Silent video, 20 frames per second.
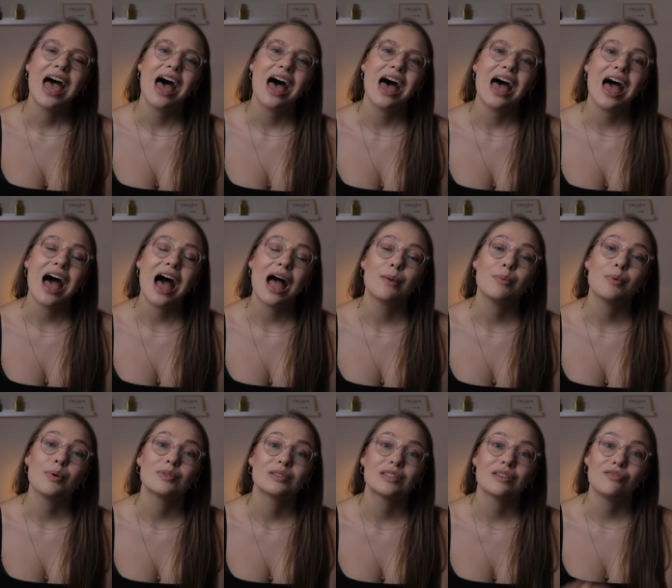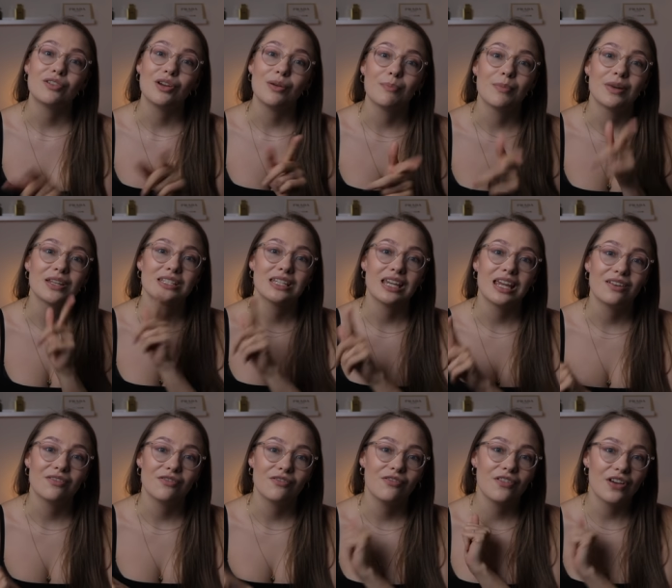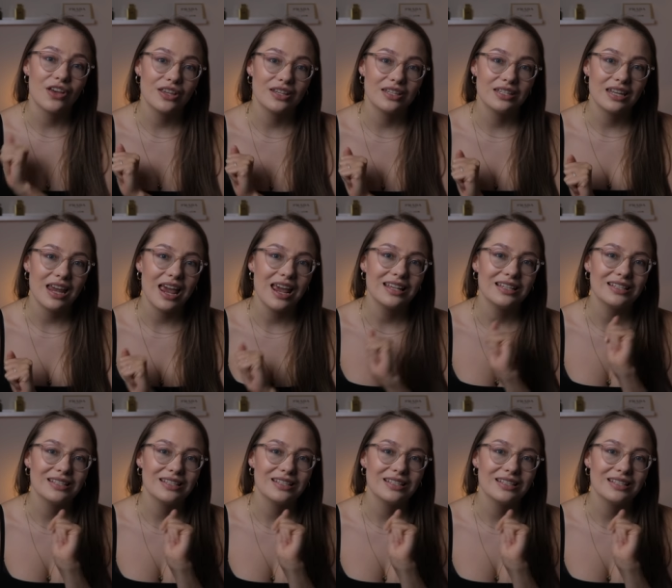Uh, I post every Monday and Thursday,